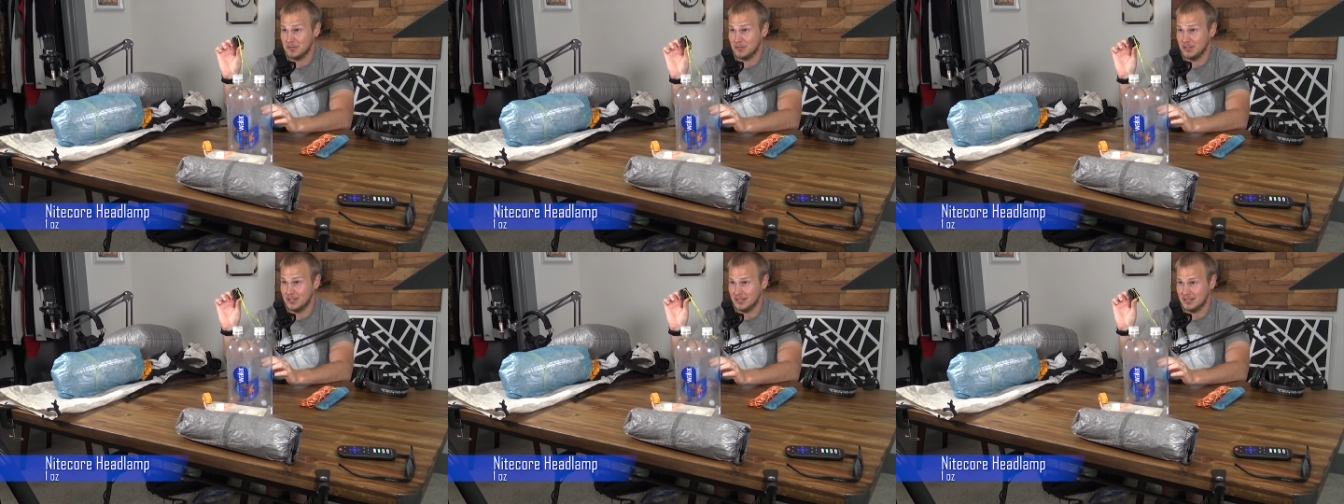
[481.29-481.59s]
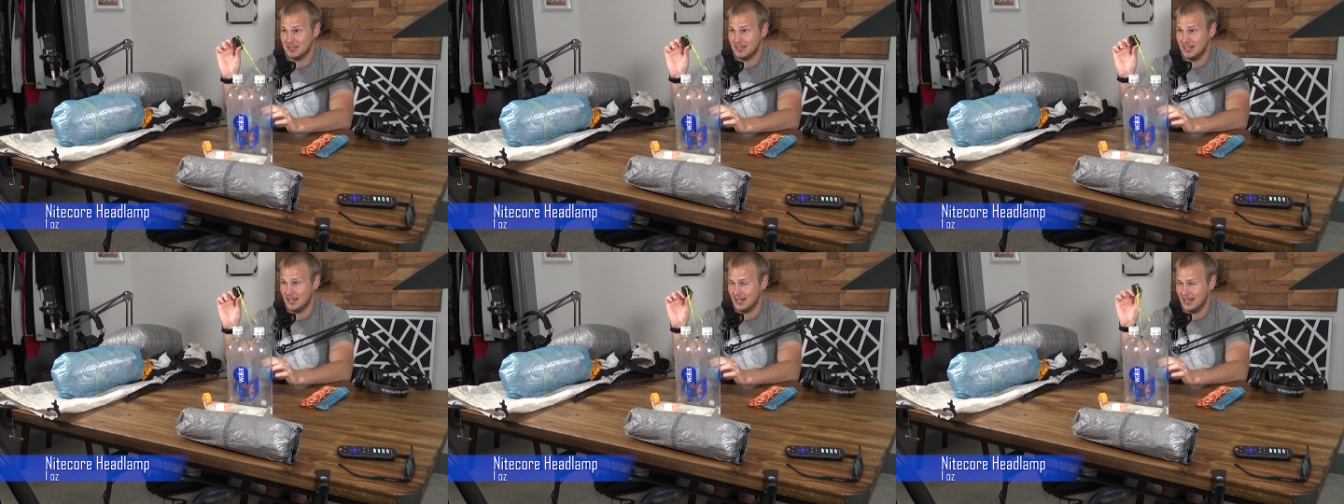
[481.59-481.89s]
for
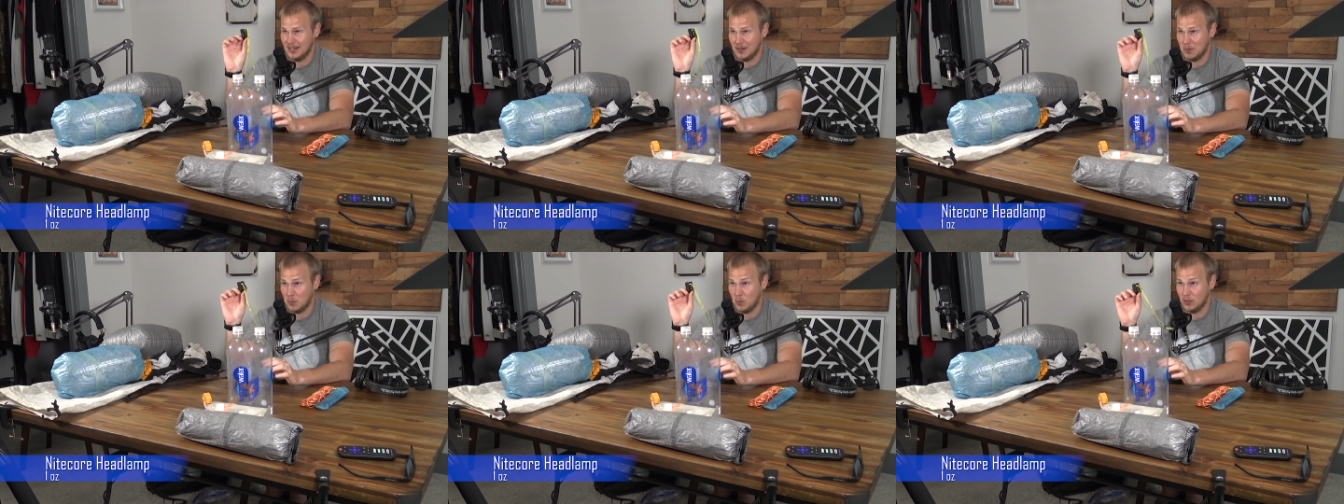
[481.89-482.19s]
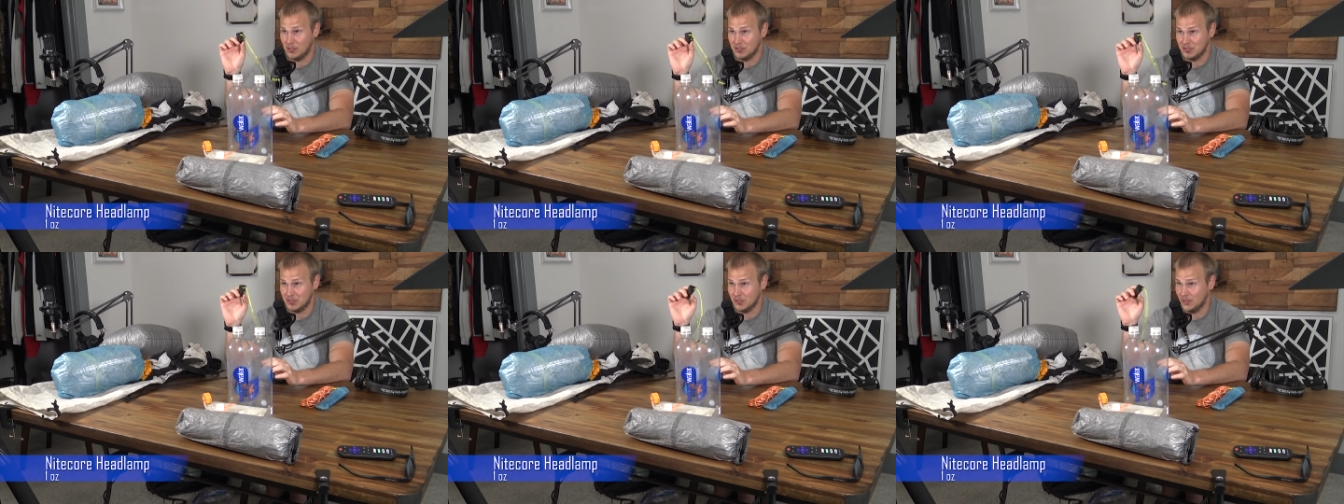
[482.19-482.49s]
this thing and it
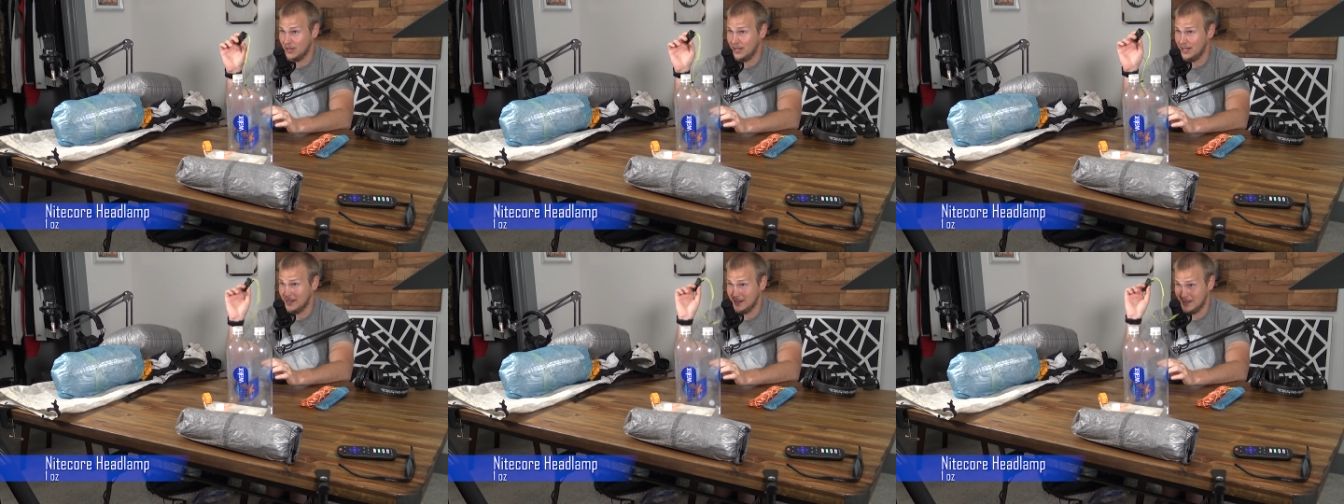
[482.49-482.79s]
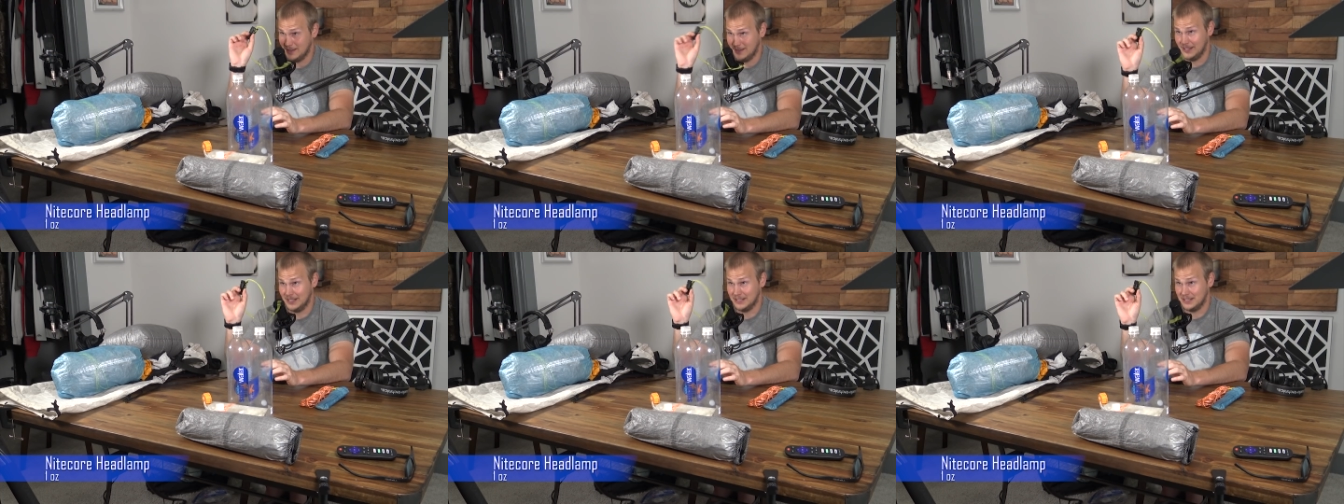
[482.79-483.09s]
works great.
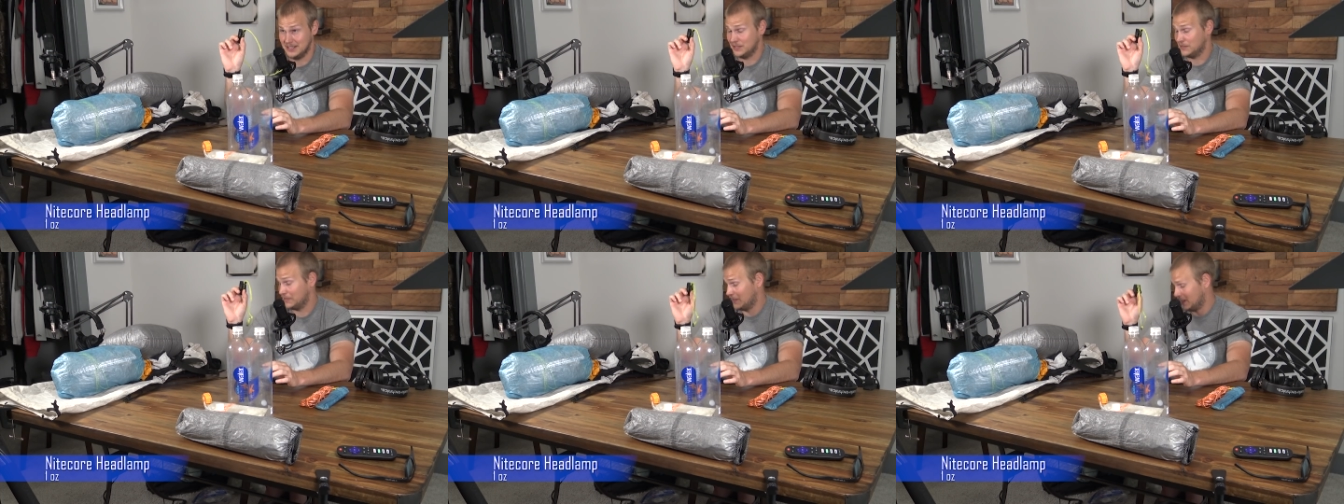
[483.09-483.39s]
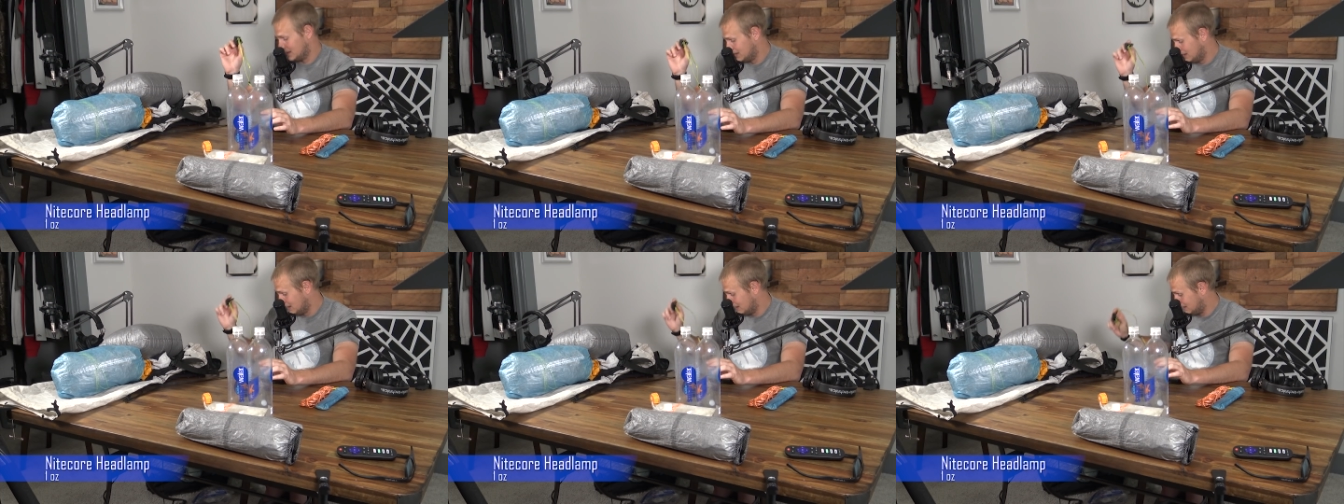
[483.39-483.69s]
This is
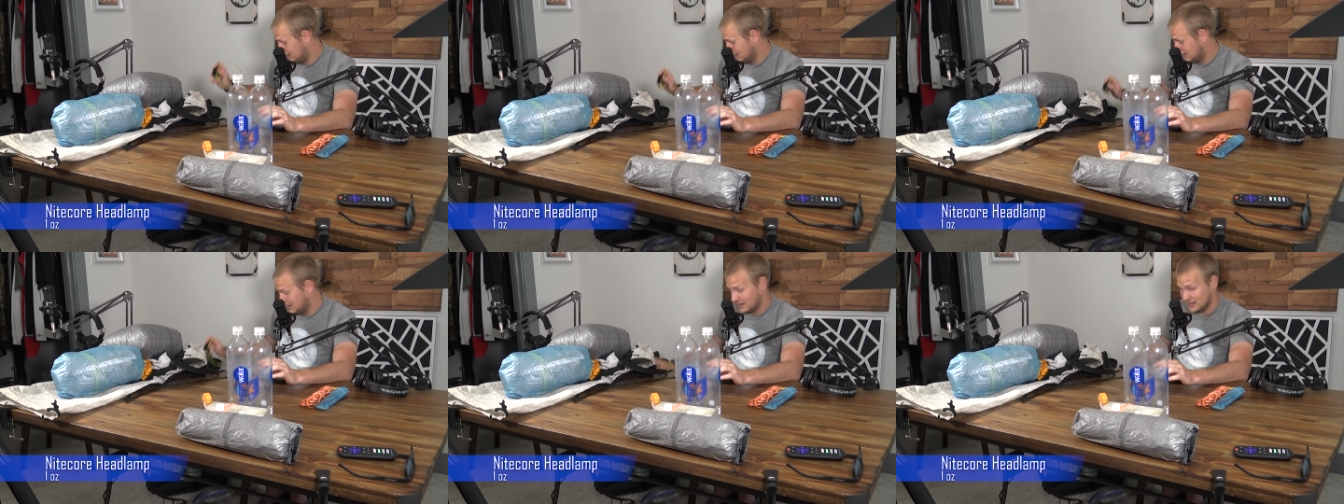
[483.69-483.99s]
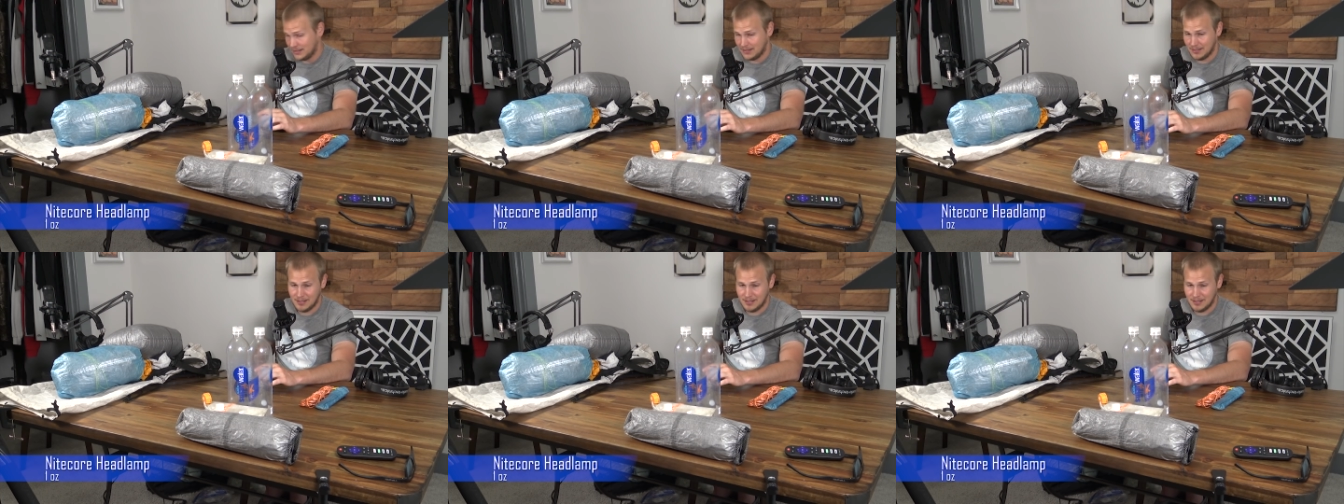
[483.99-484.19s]
fantastic.